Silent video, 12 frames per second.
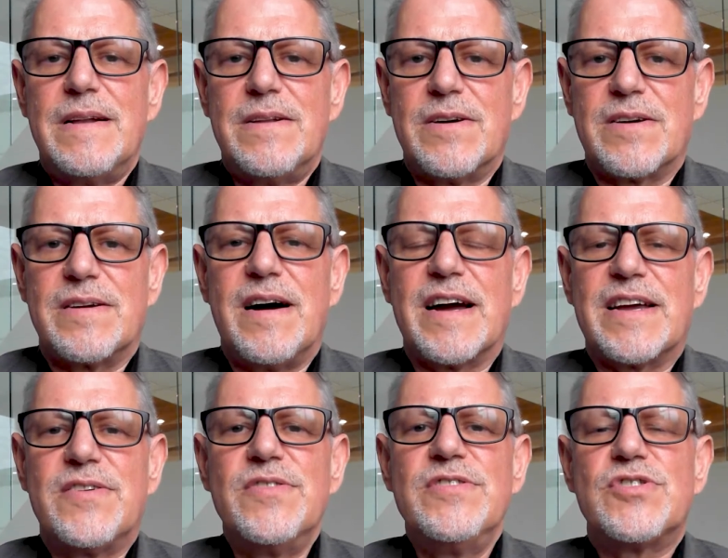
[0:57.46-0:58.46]
Look, I
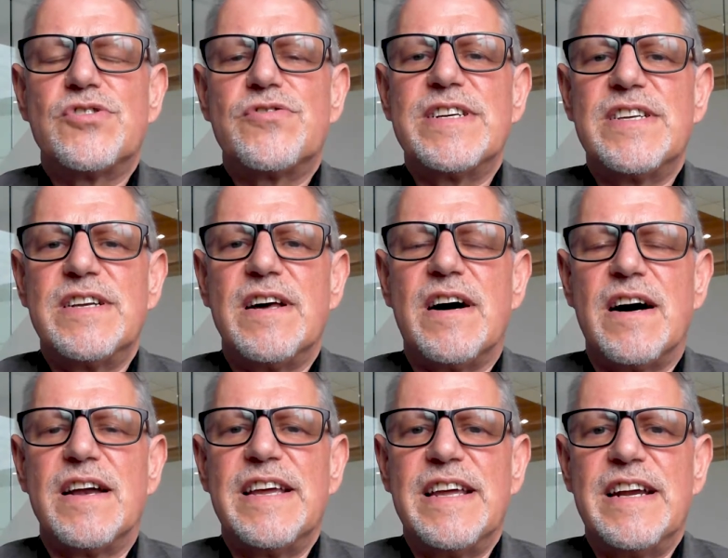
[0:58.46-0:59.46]
couldn't stress it
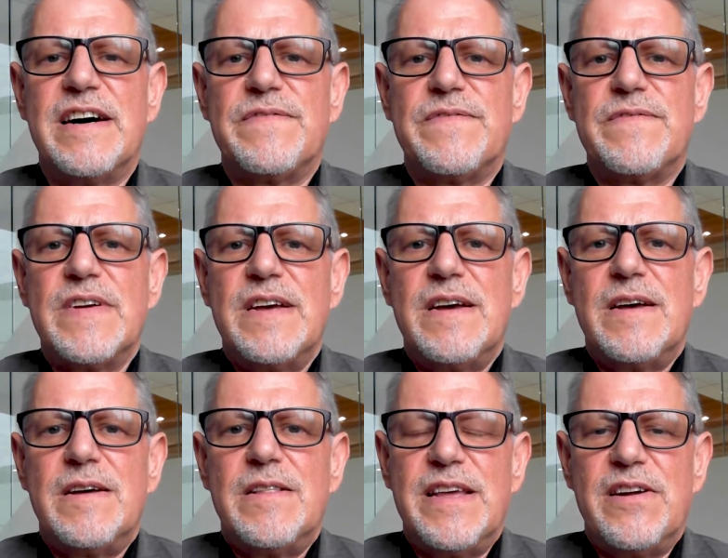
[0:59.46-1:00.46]
highly enough.
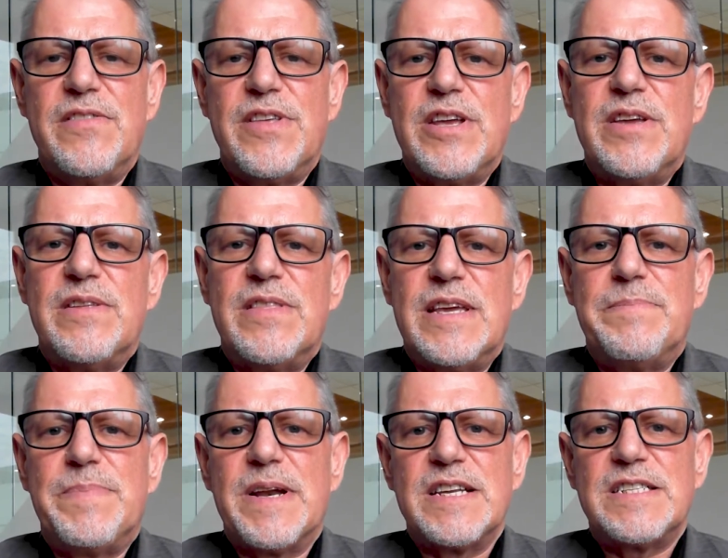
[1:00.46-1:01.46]
The
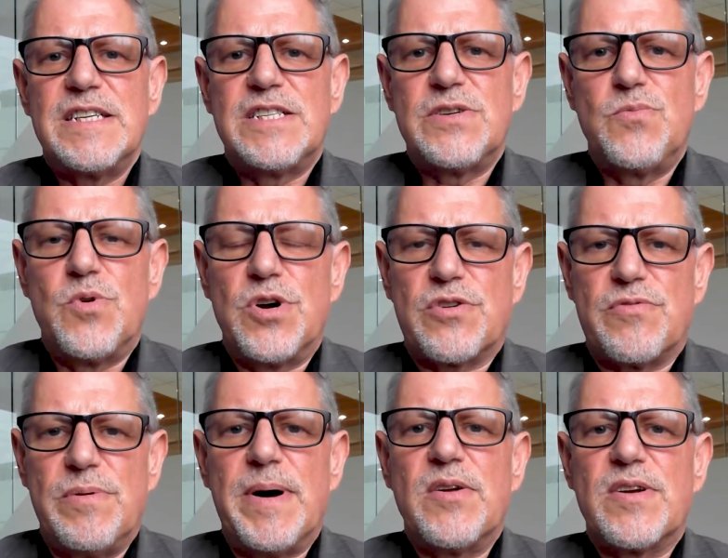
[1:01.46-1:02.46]
ability to work
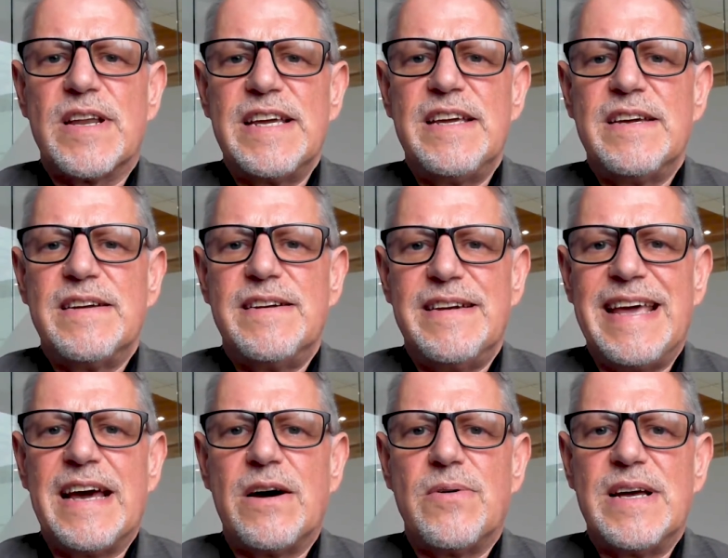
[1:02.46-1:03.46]
remotely now